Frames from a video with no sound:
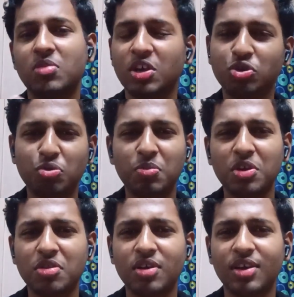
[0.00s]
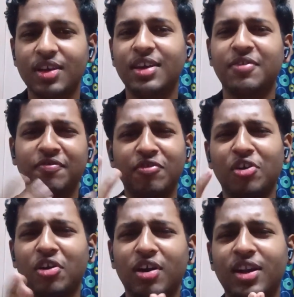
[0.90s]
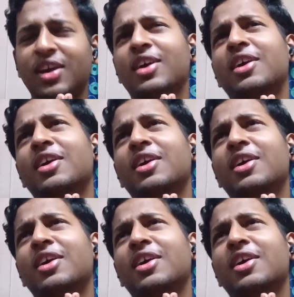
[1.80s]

they should be for